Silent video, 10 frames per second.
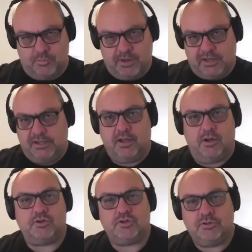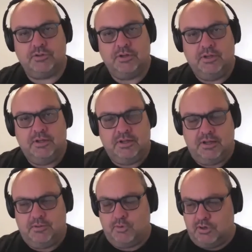partly coach
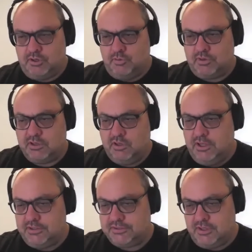what I do with clients.